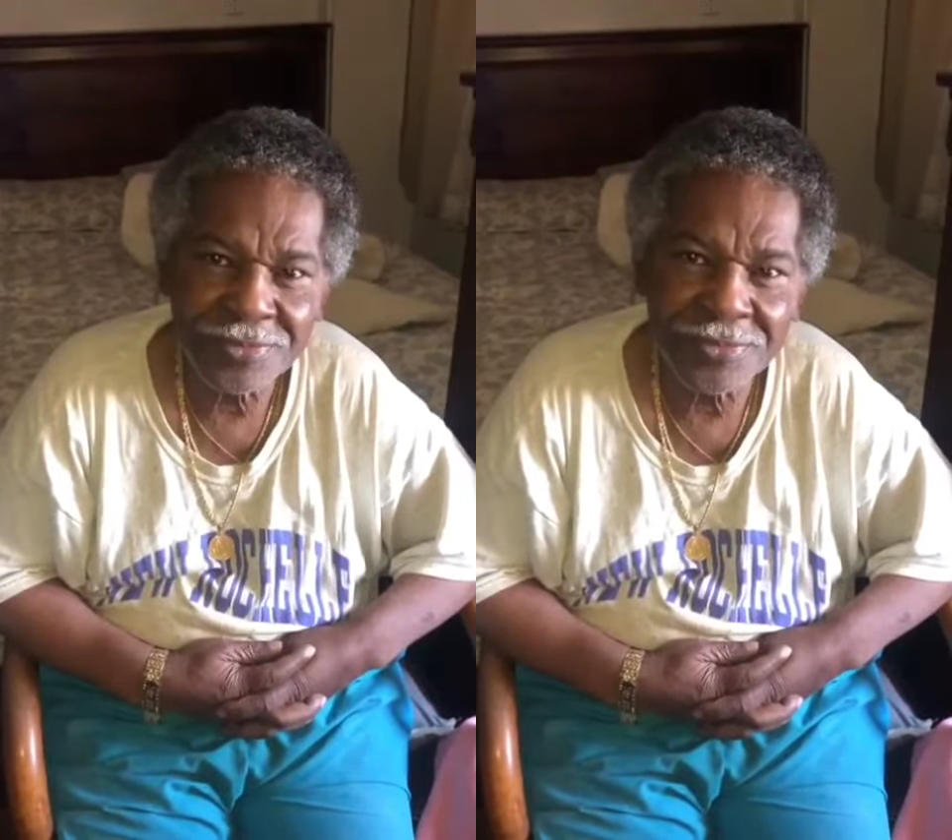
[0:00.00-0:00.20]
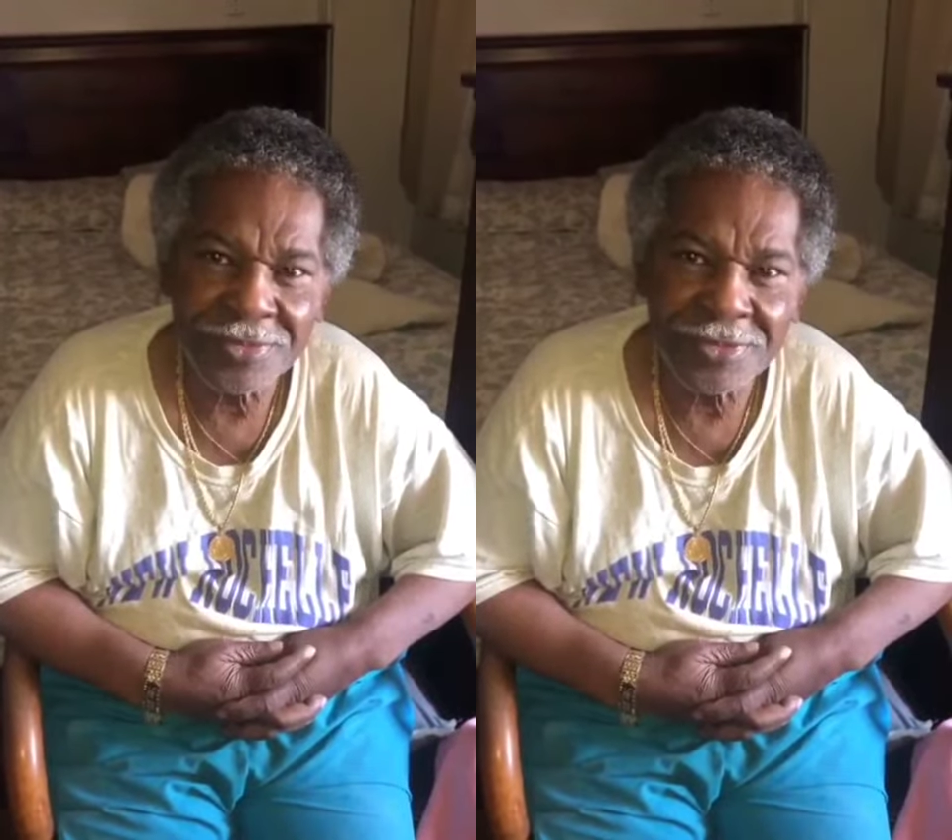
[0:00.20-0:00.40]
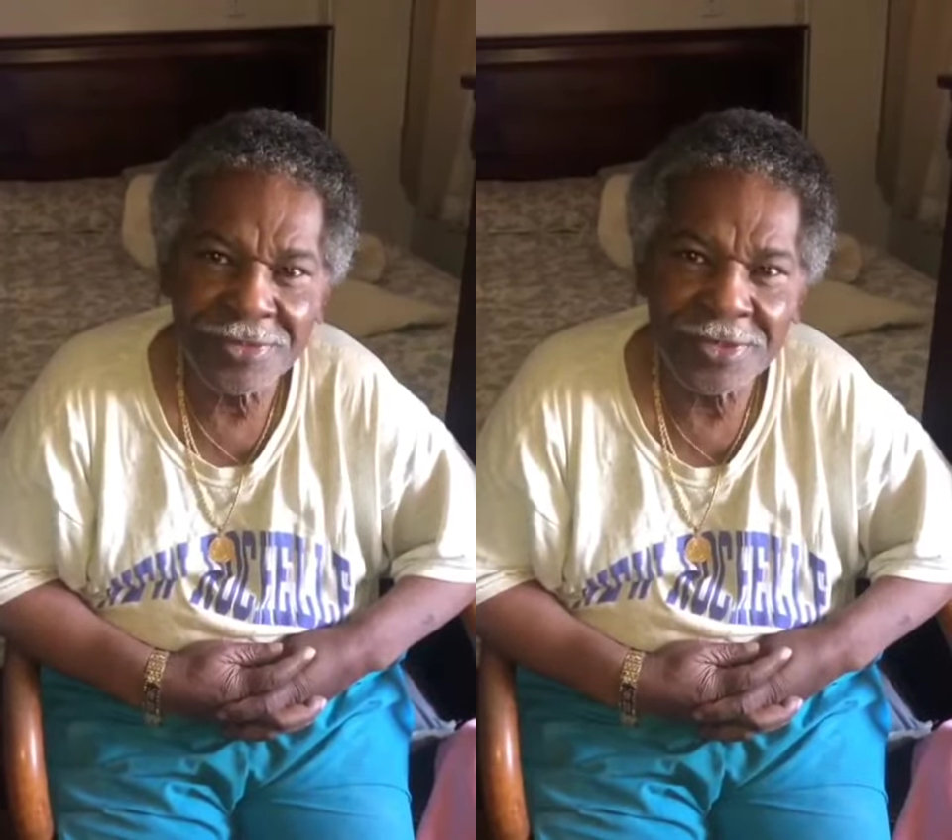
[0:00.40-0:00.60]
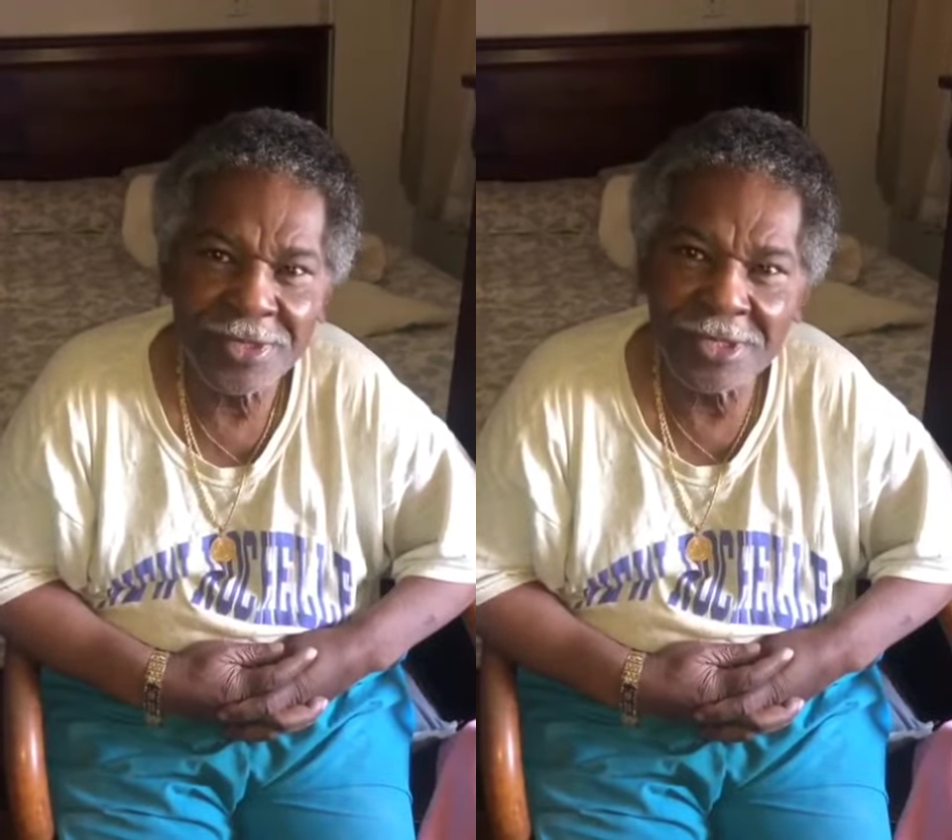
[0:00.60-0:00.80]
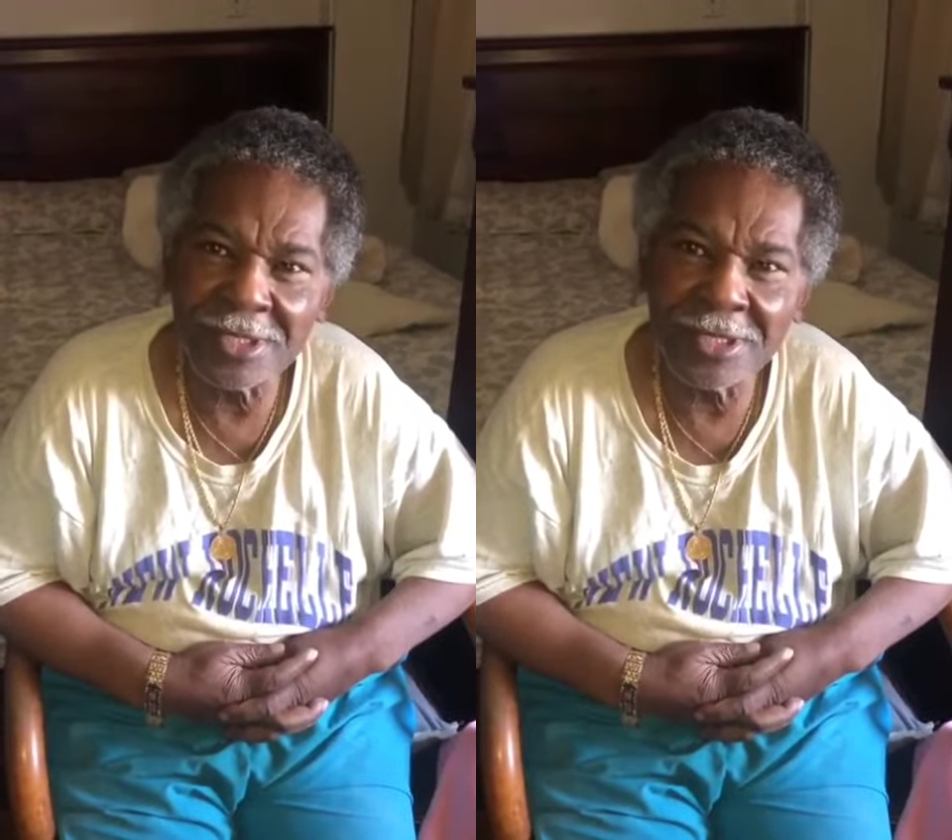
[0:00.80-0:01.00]
know.
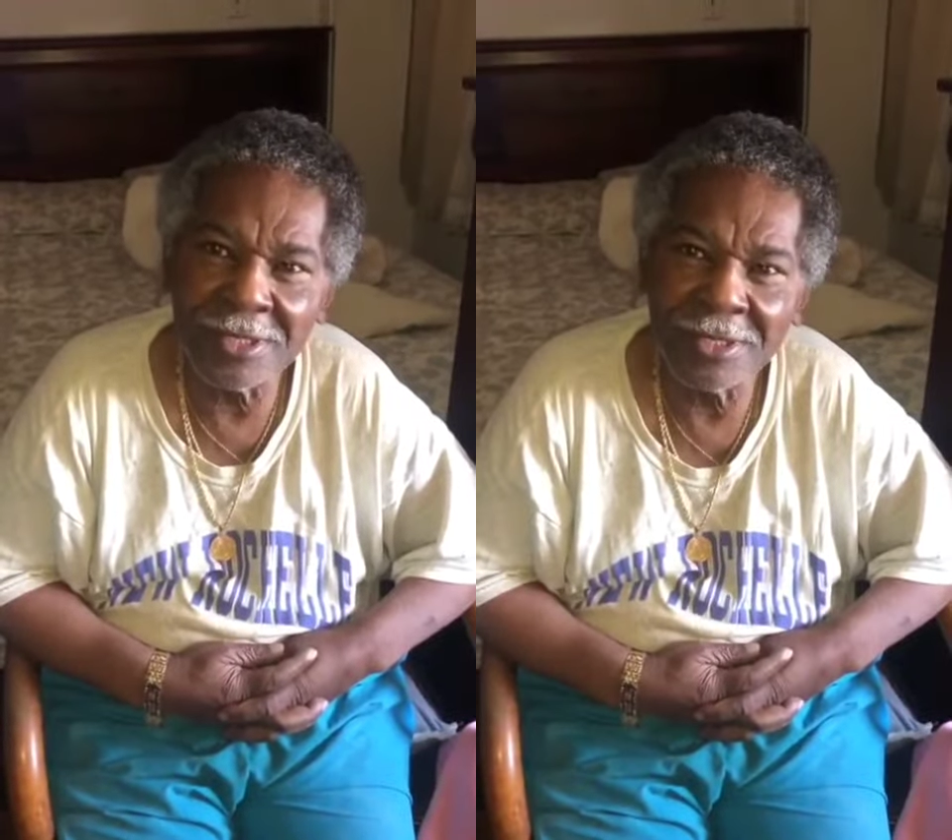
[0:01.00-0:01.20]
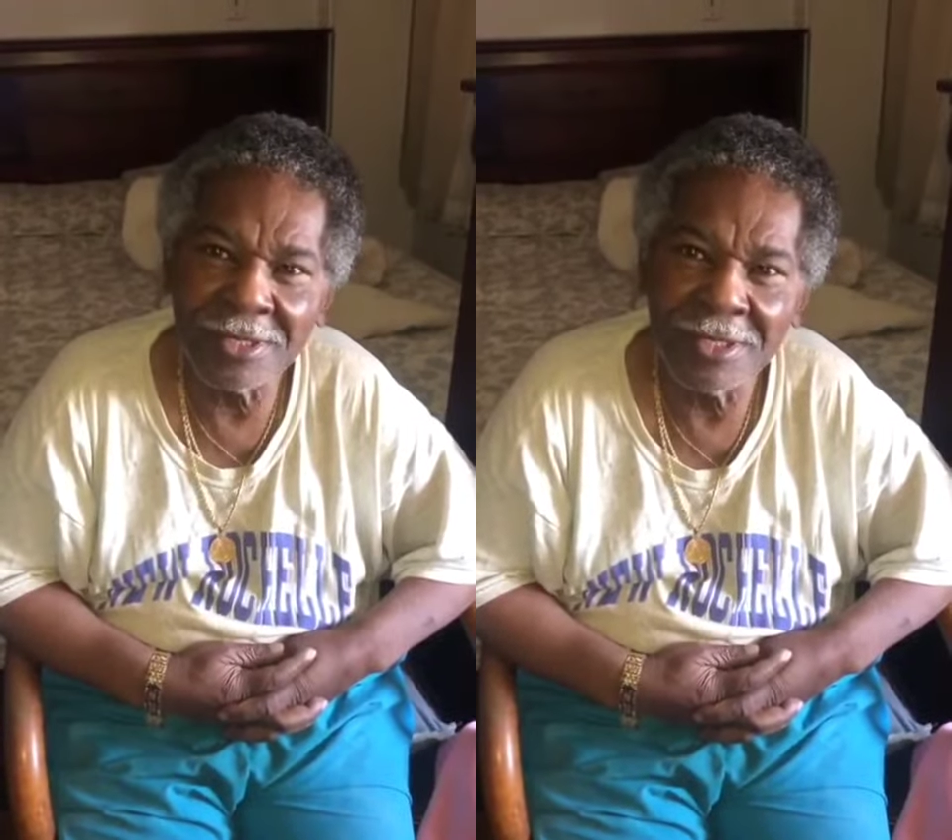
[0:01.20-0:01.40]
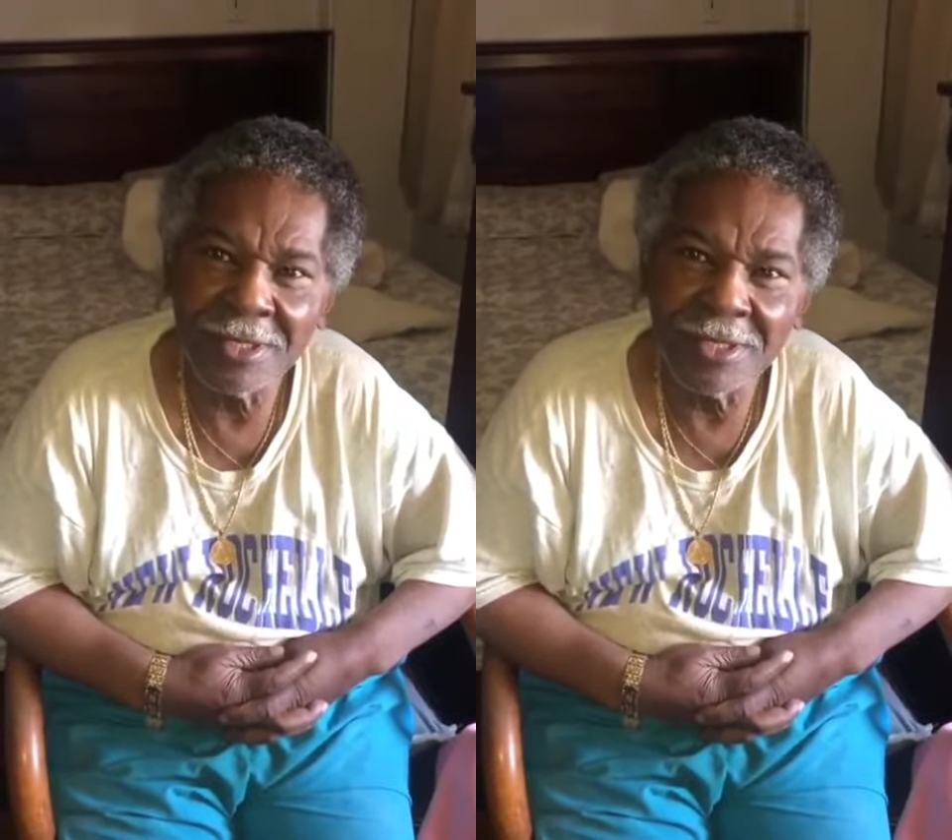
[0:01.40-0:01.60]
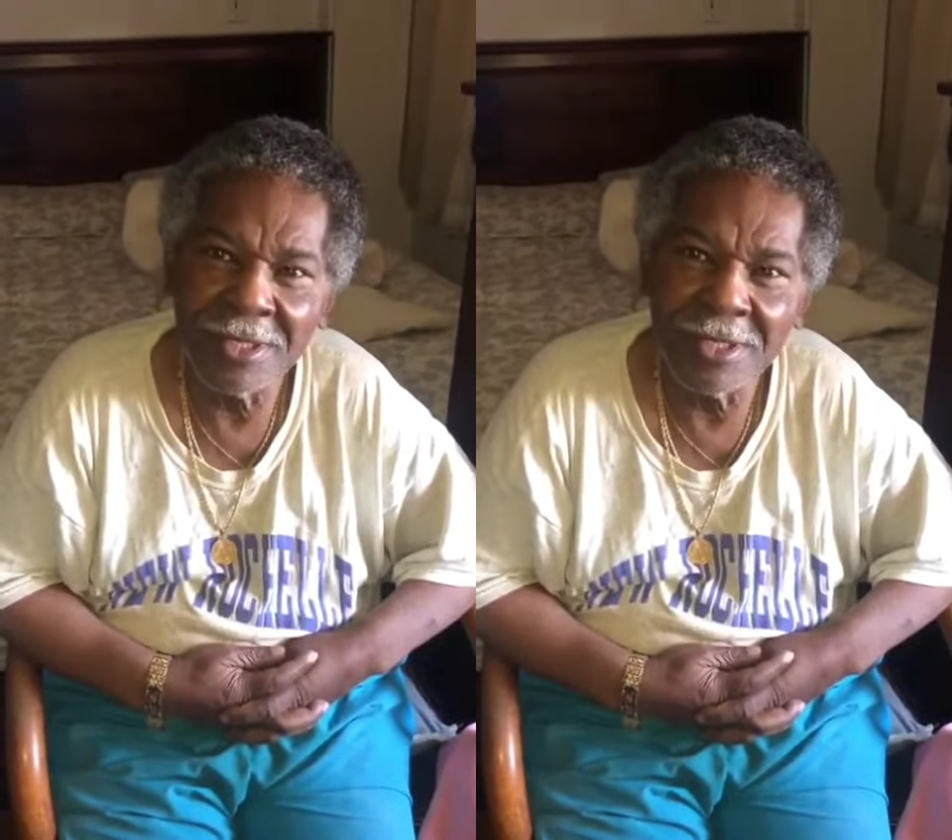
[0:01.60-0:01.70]
Where?